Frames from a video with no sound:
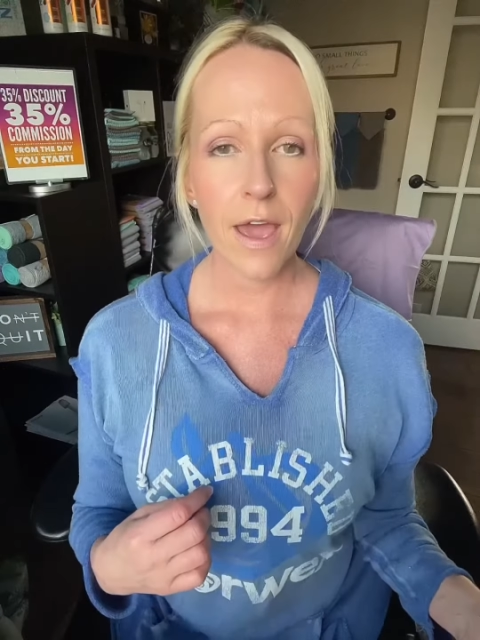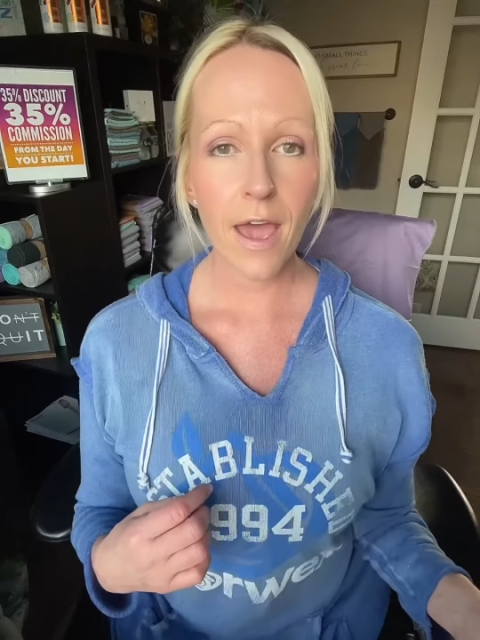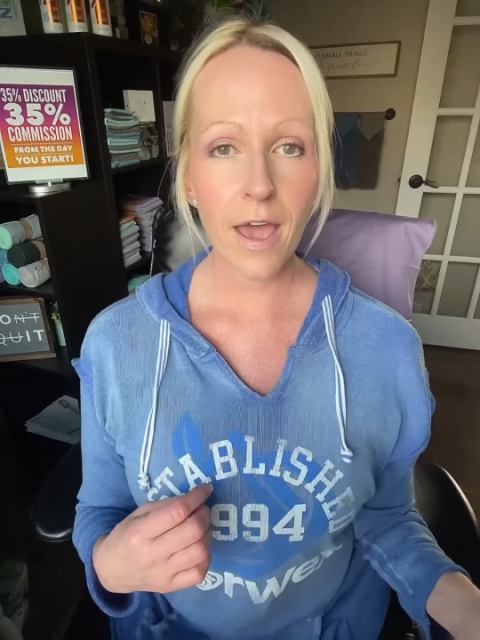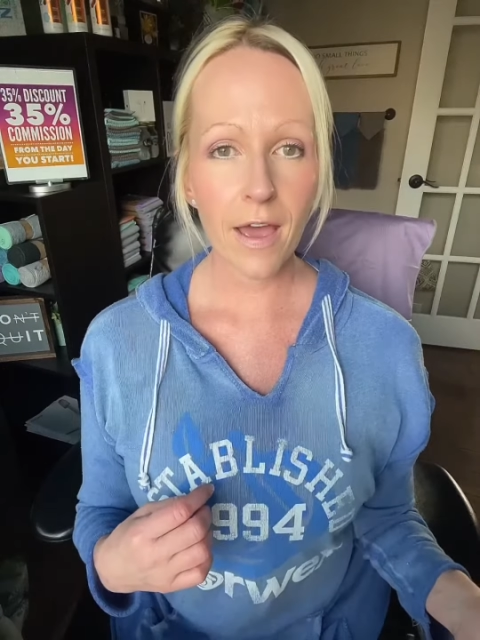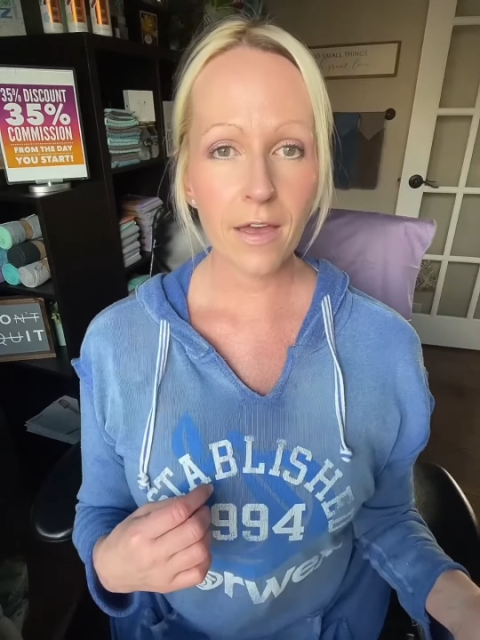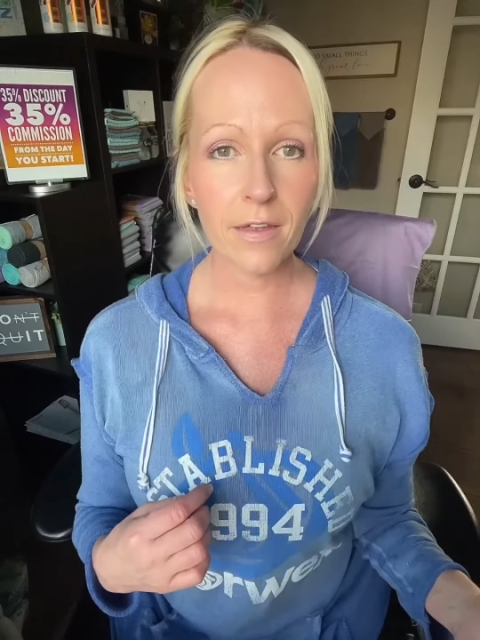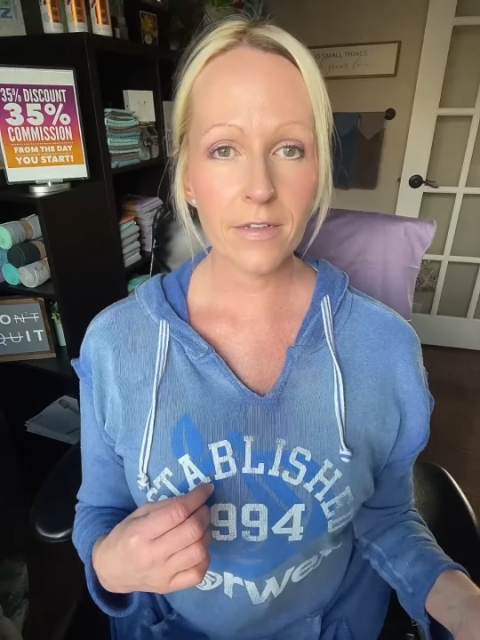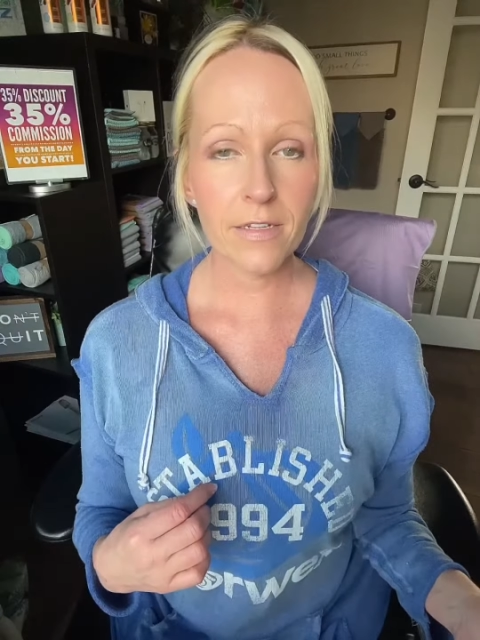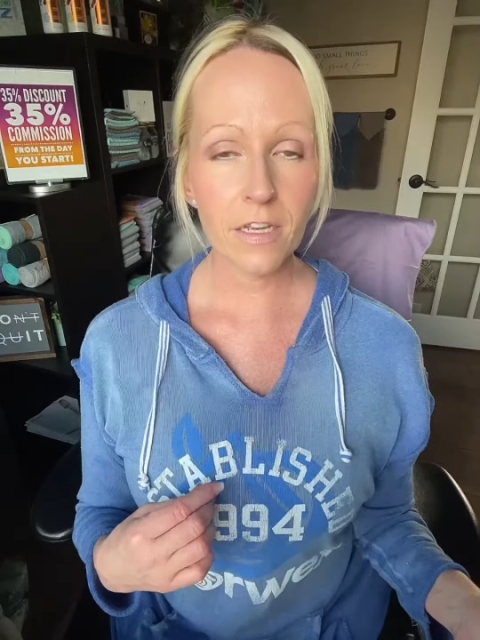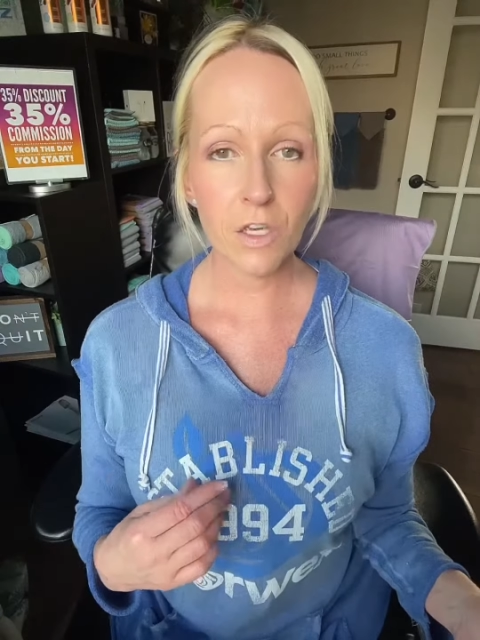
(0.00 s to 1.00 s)

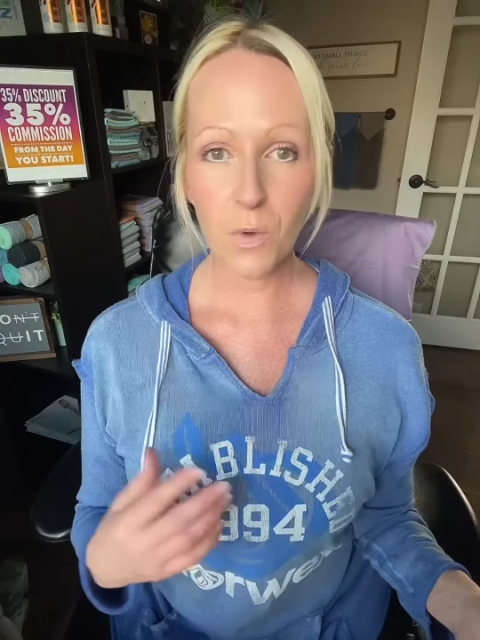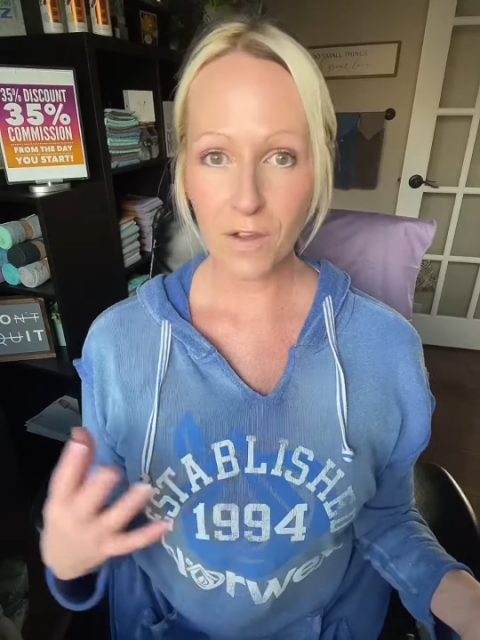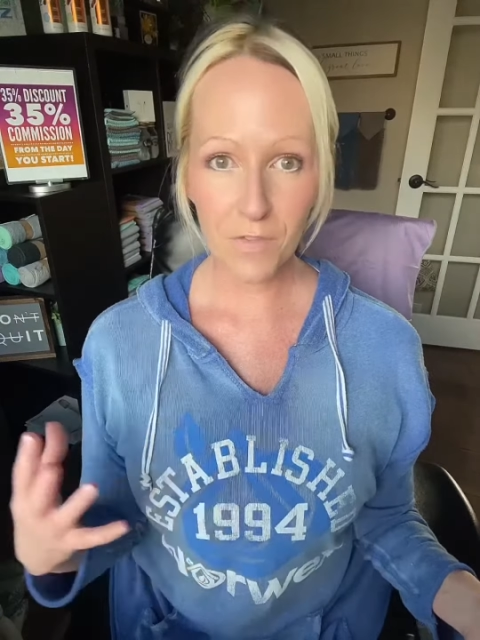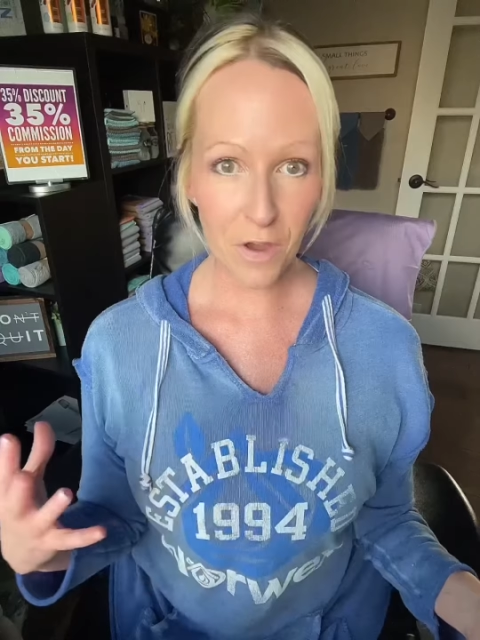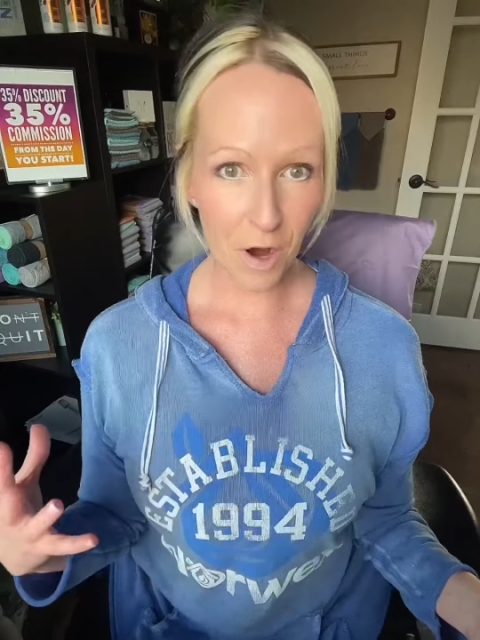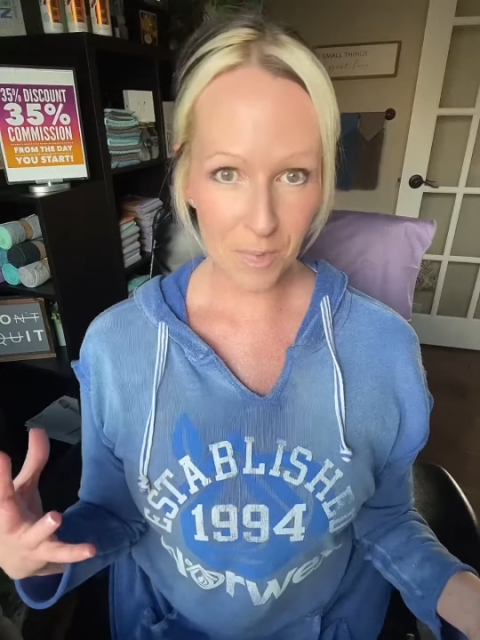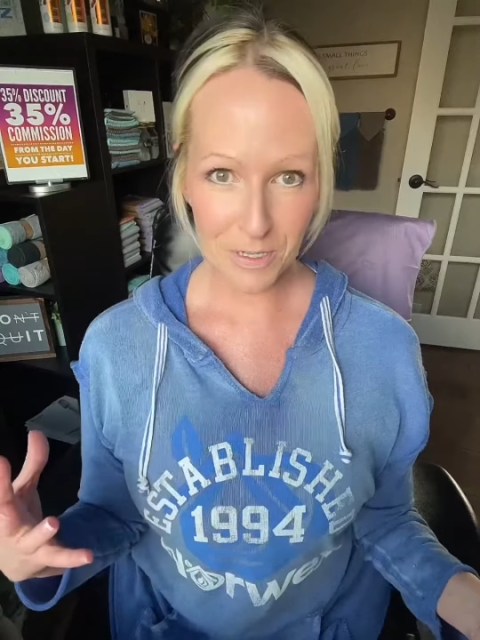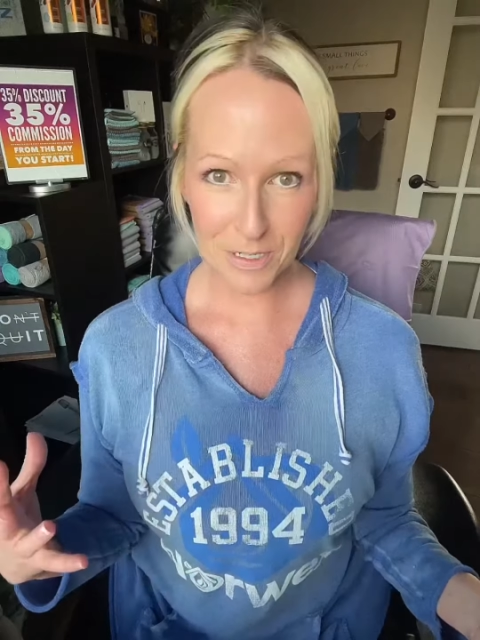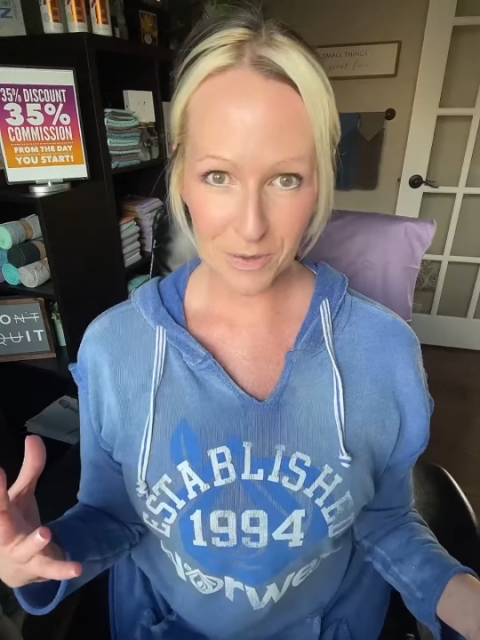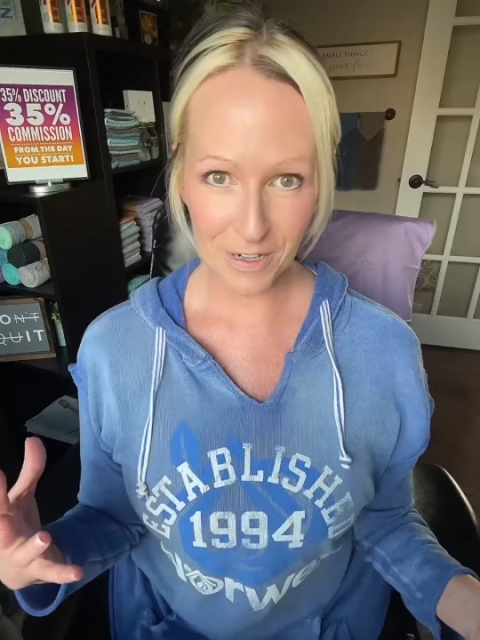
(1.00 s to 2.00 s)
and you have the
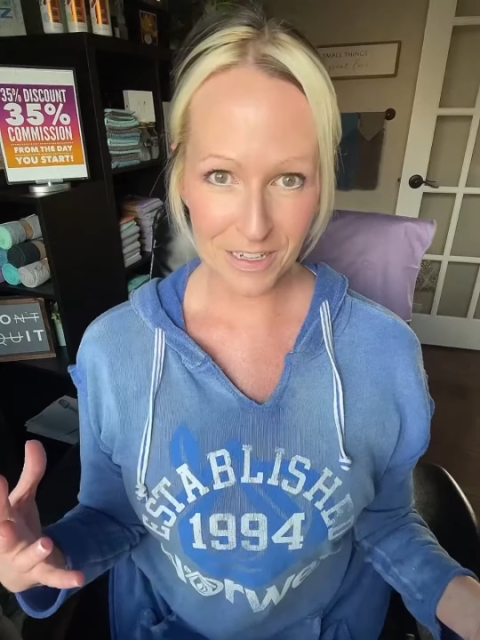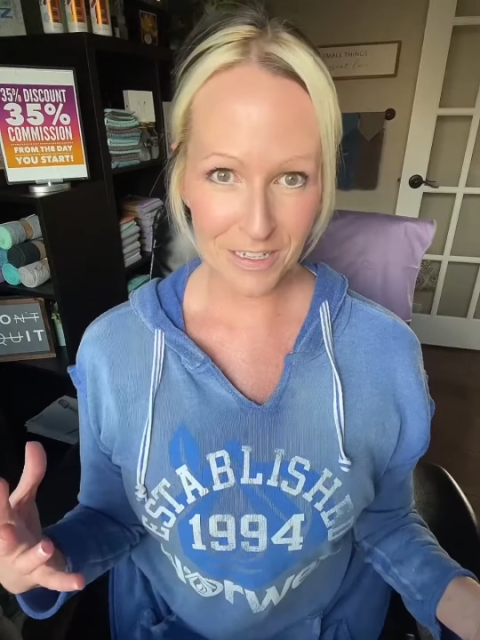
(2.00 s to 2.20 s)
opportunity